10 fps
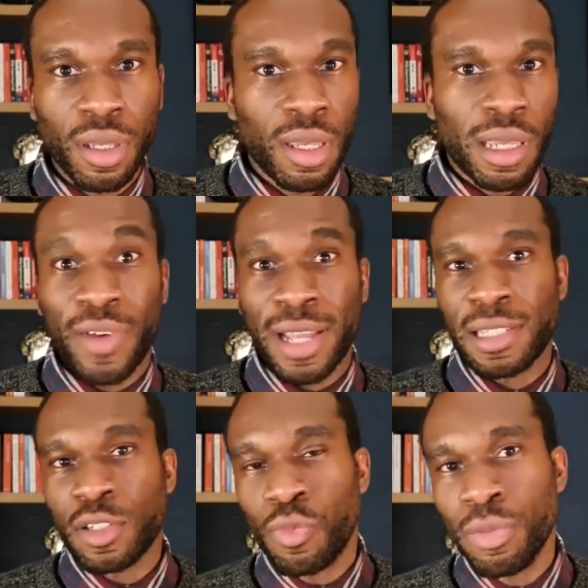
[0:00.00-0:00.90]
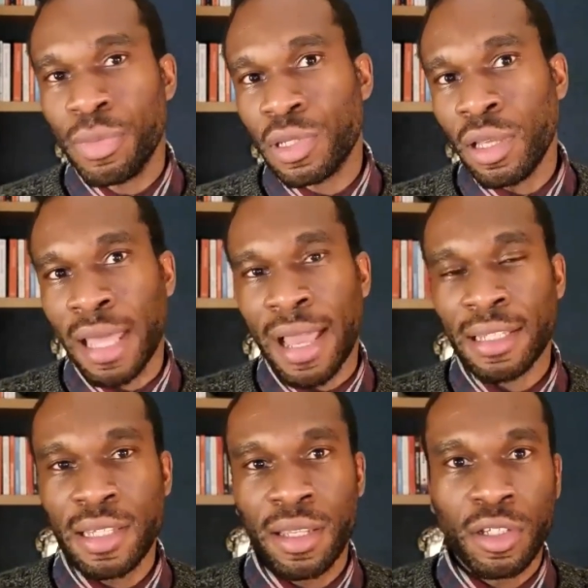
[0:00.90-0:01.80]
In fact, it's rumored
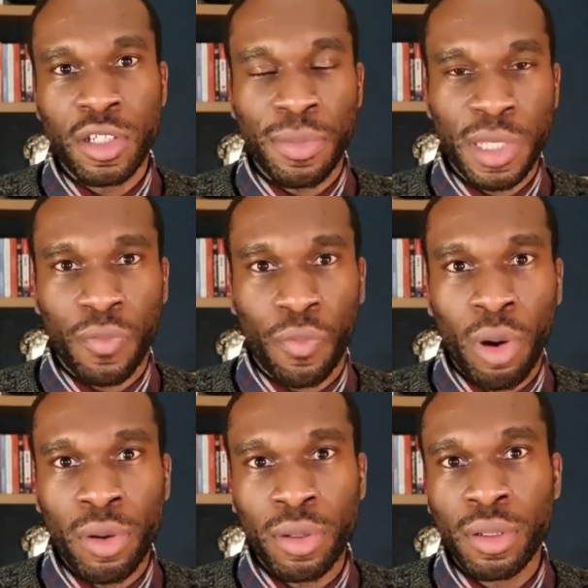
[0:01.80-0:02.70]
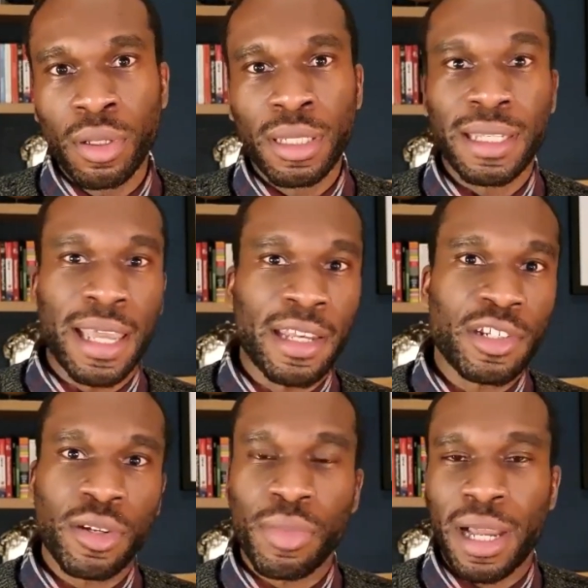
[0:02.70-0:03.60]
that GPT-4, the
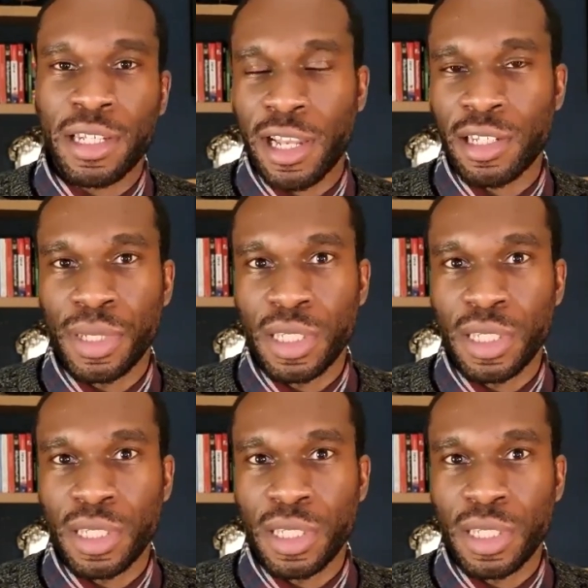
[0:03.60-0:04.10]
engine behind ChatGPT,